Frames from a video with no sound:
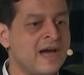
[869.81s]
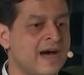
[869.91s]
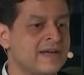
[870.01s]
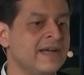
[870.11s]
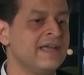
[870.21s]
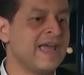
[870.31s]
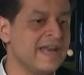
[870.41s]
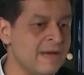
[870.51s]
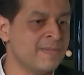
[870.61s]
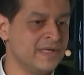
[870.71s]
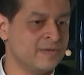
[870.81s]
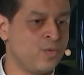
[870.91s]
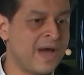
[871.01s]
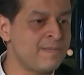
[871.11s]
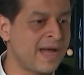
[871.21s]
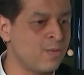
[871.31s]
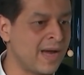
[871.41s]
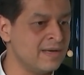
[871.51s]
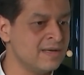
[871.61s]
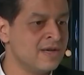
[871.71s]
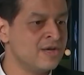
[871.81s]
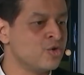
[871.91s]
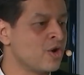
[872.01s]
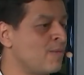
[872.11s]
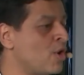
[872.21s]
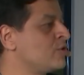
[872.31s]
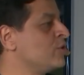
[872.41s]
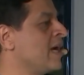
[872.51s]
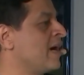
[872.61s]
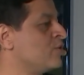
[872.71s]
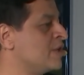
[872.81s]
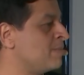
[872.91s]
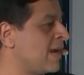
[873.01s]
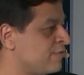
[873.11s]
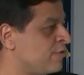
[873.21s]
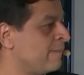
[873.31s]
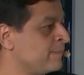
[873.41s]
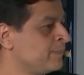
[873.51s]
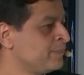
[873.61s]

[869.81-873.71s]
are getting enabled one by one to come onto the IoT platform.